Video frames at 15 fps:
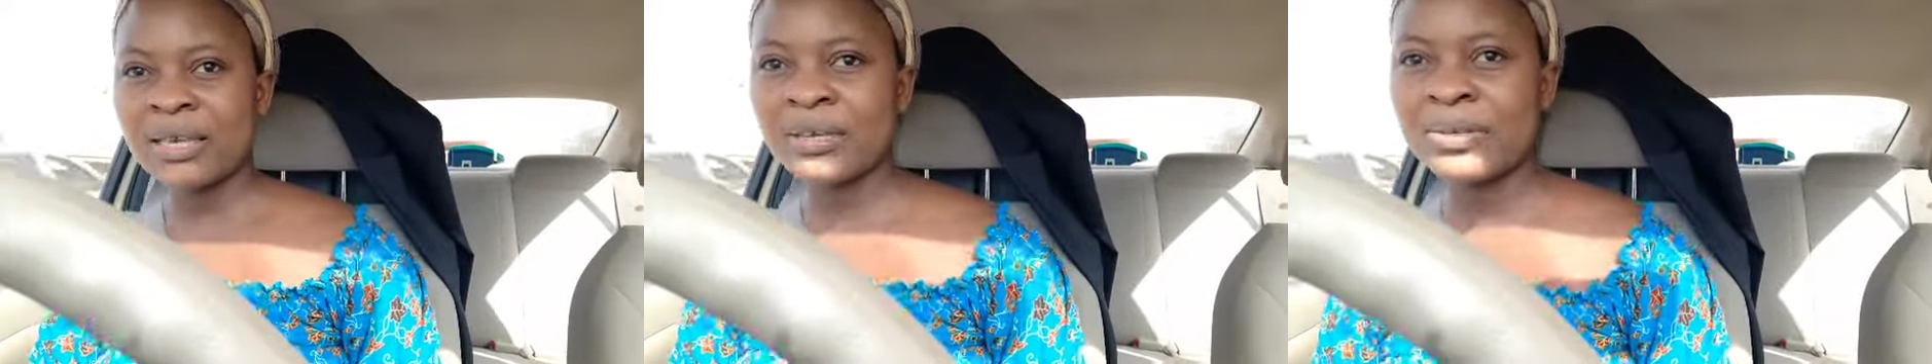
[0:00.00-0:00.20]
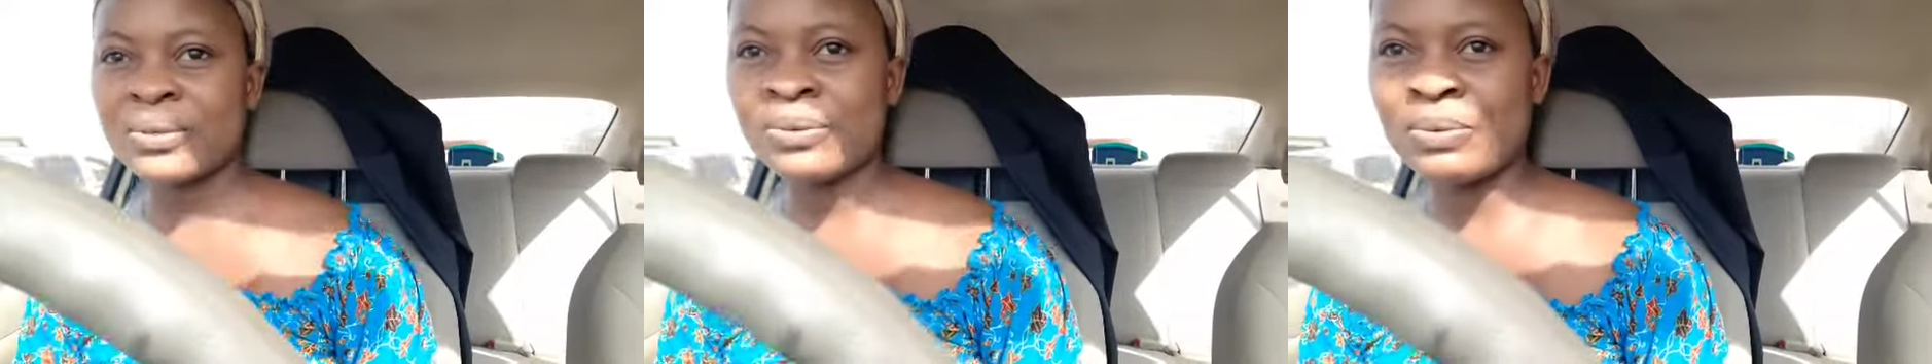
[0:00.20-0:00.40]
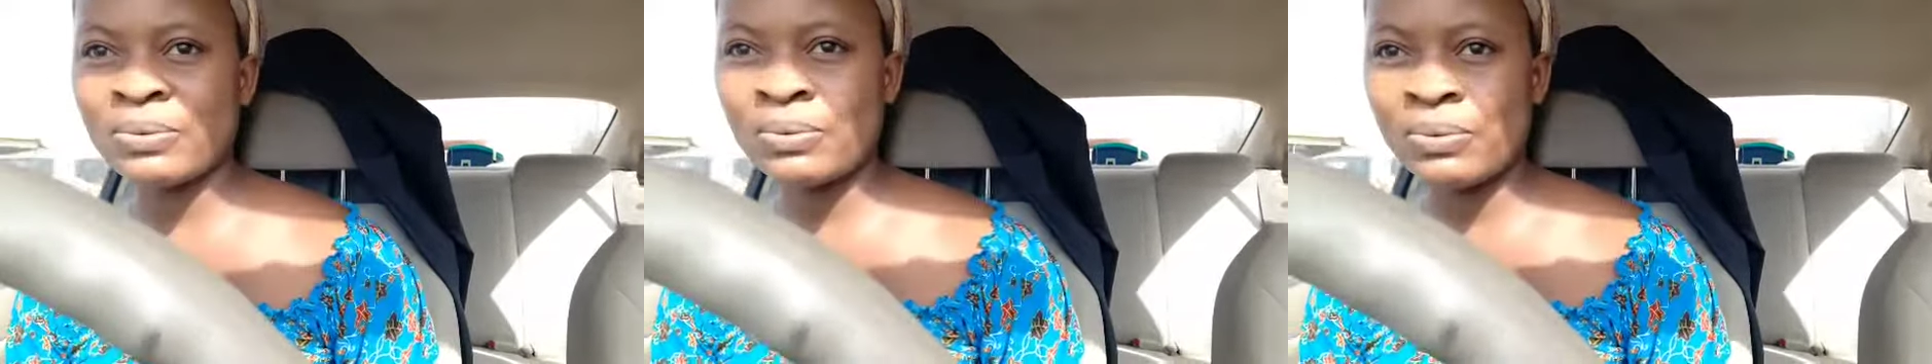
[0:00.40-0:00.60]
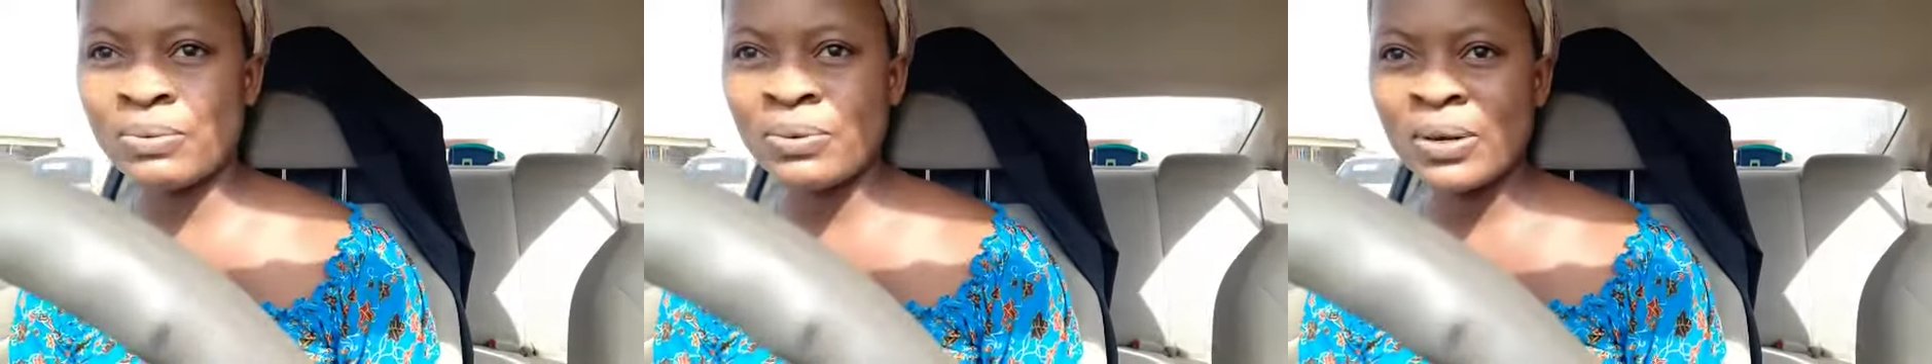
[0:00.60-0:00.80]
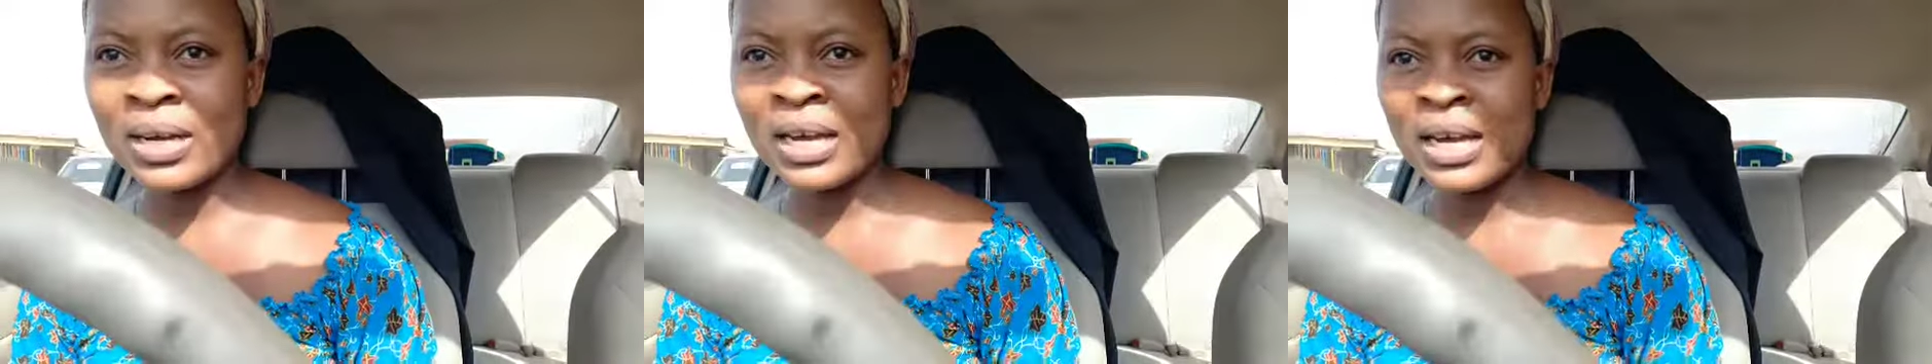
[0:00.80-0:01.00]
so
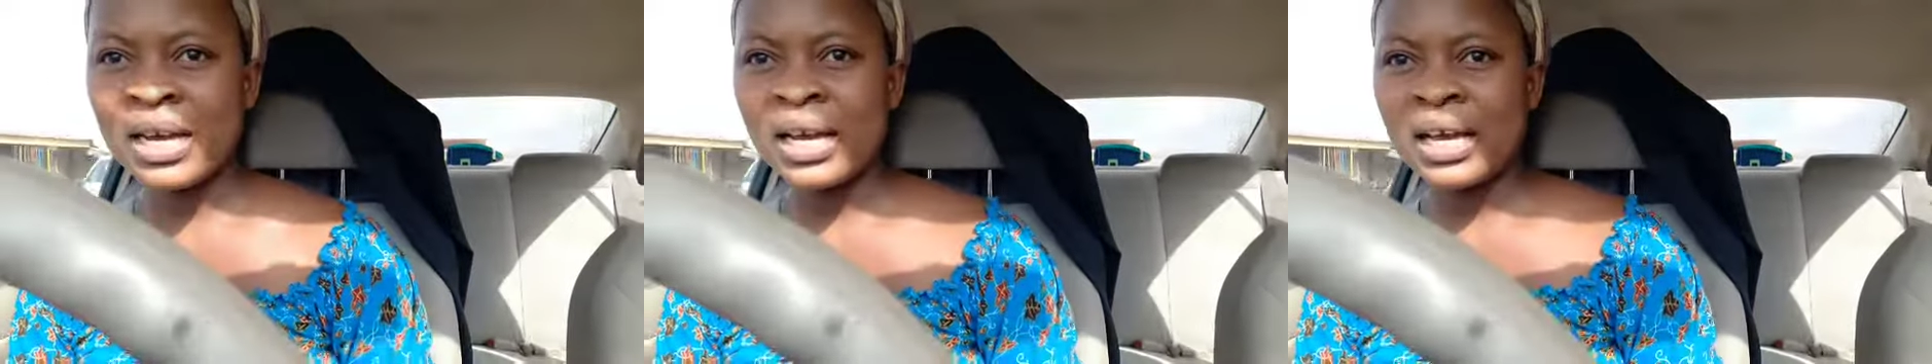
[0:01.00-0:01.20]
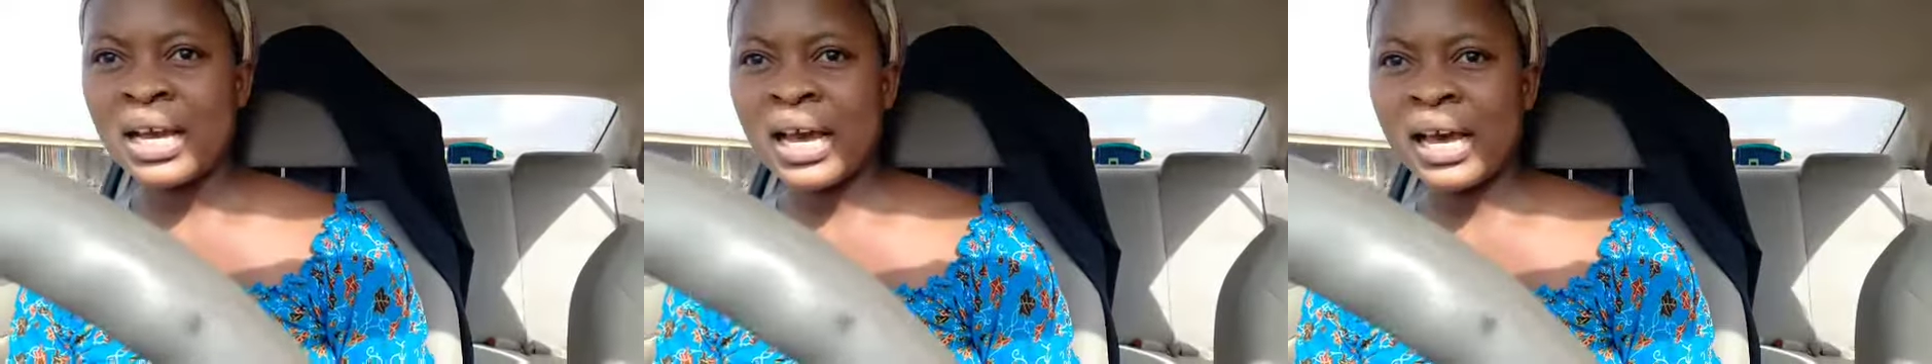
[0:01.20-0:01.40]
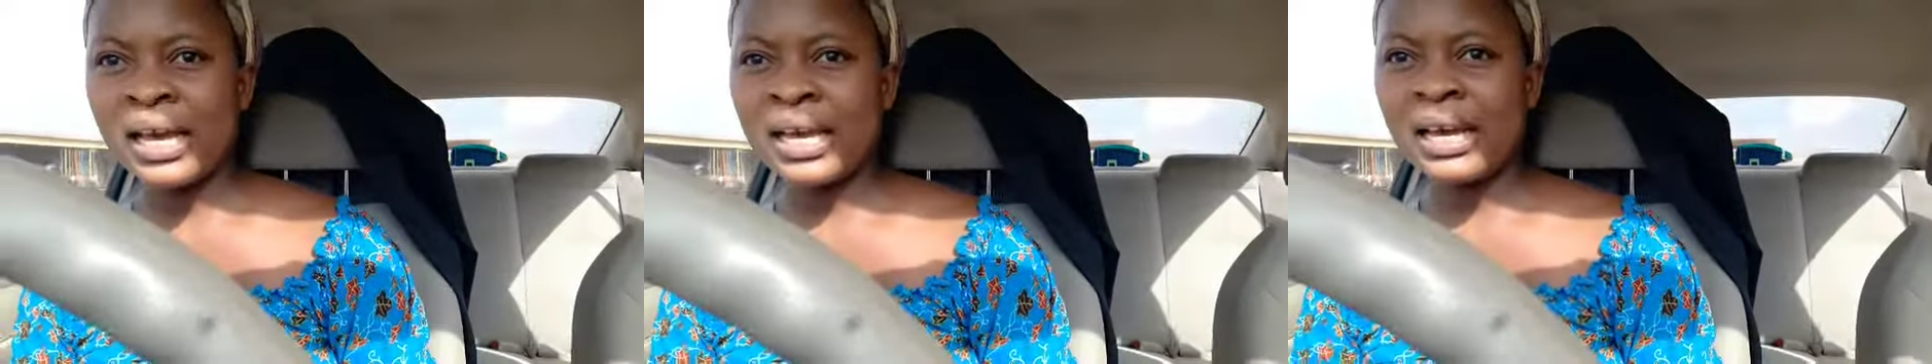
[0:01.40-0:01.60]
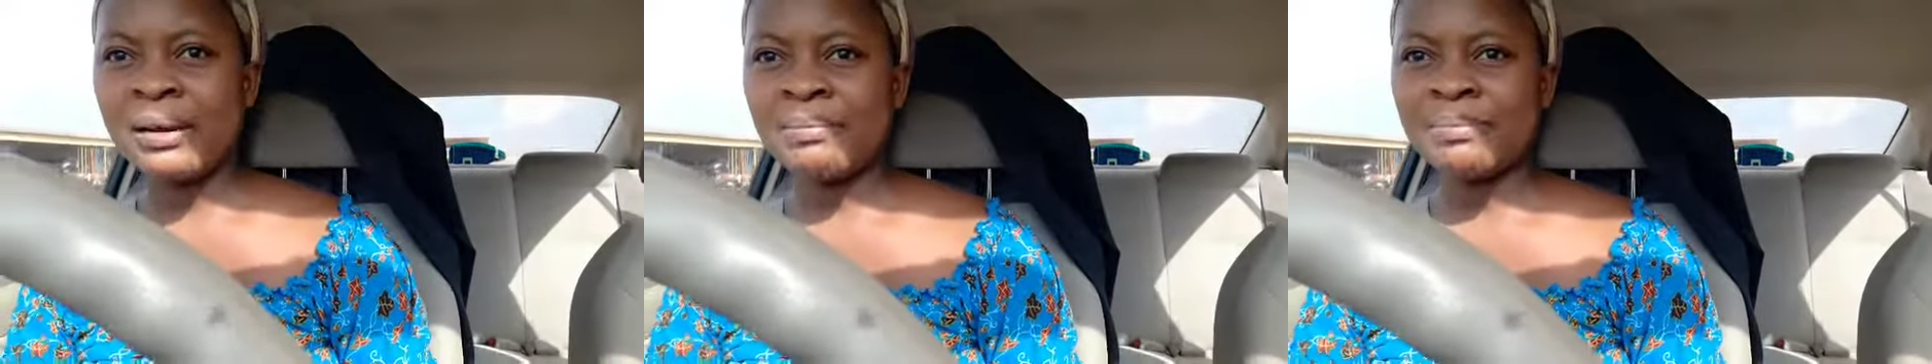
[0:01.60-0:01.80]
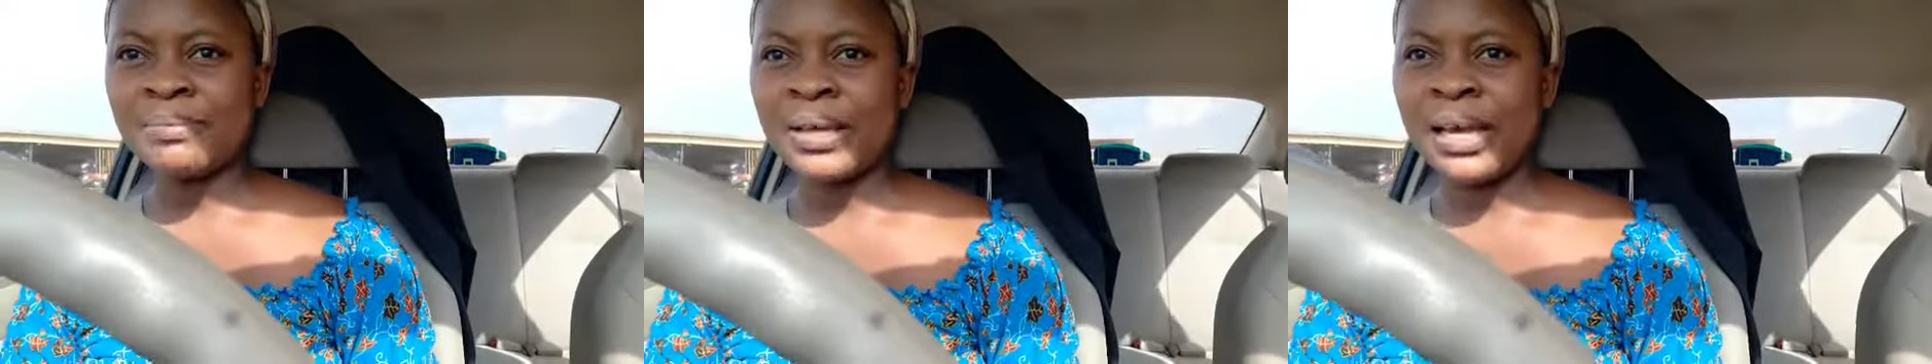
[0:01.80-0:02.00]
I
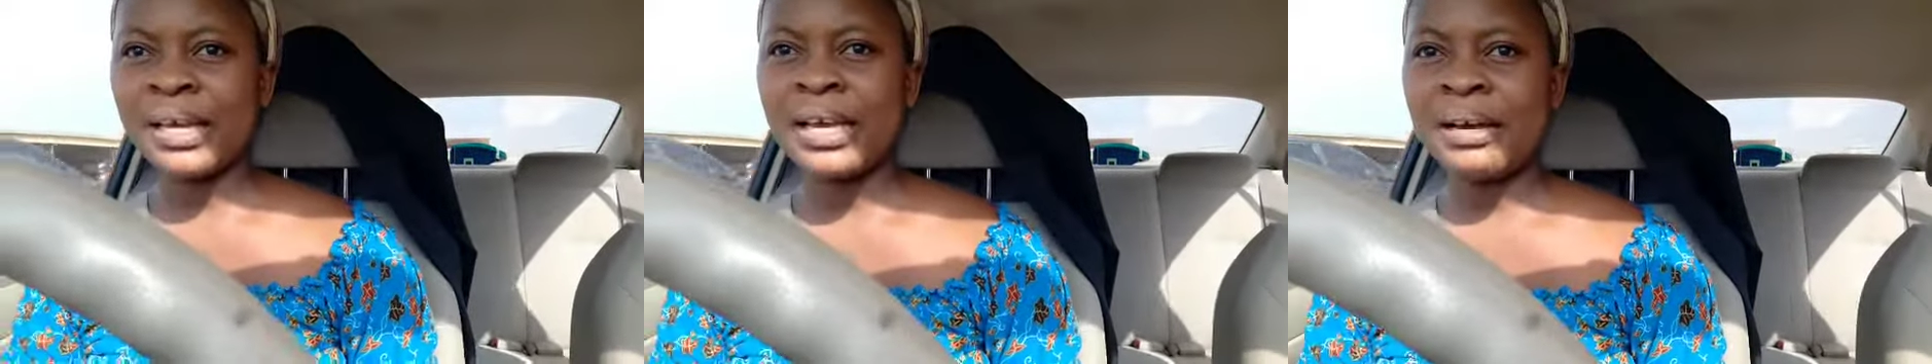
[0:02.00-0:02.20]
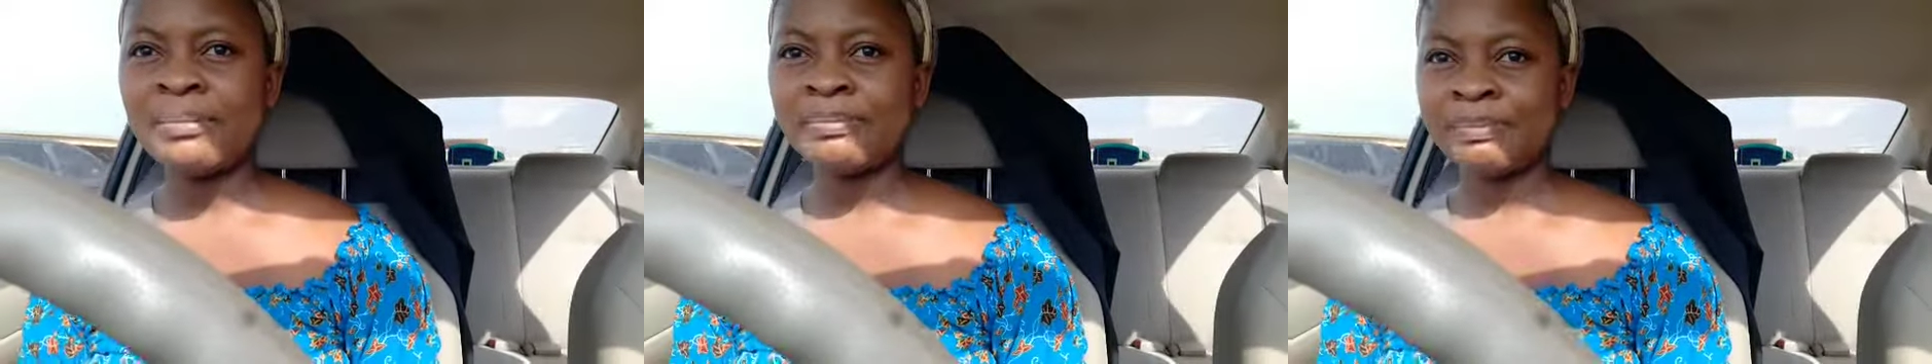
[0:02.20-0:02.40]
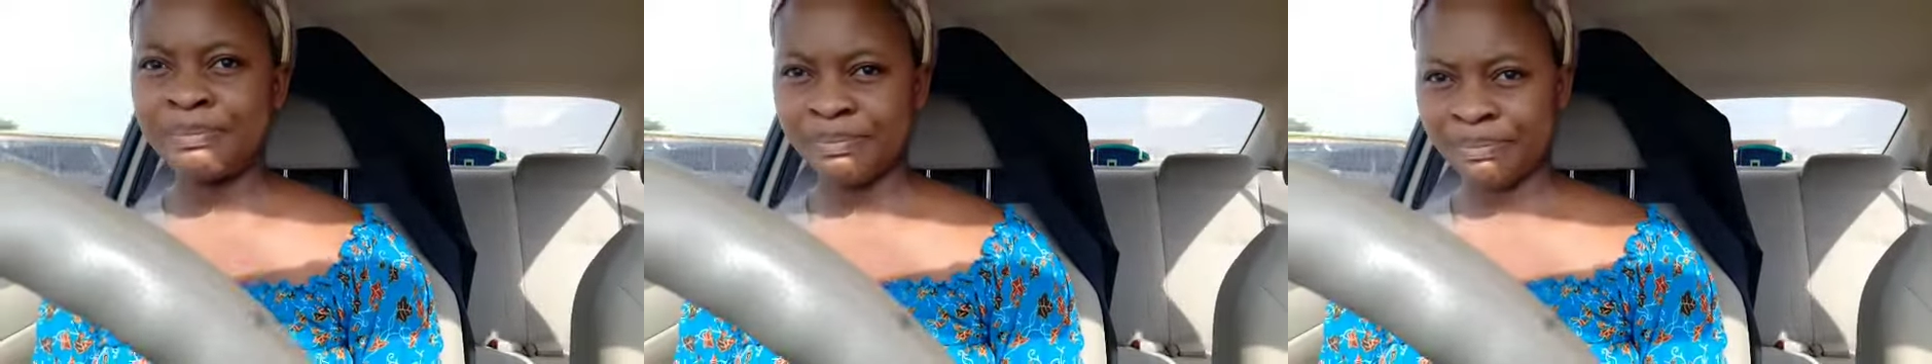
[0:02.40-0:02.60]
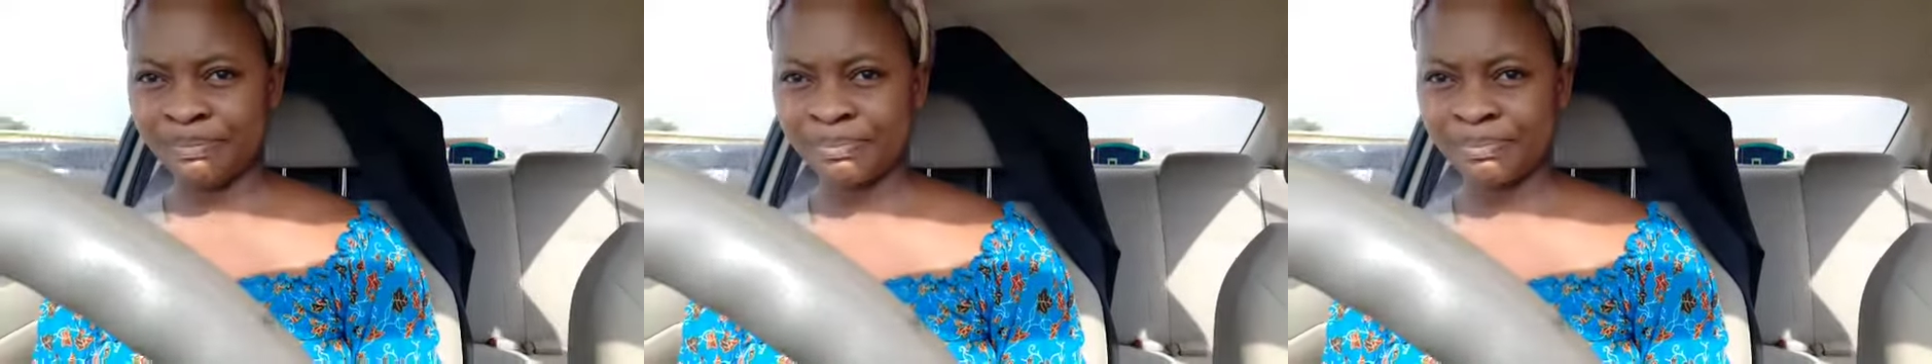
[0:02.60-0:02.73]
am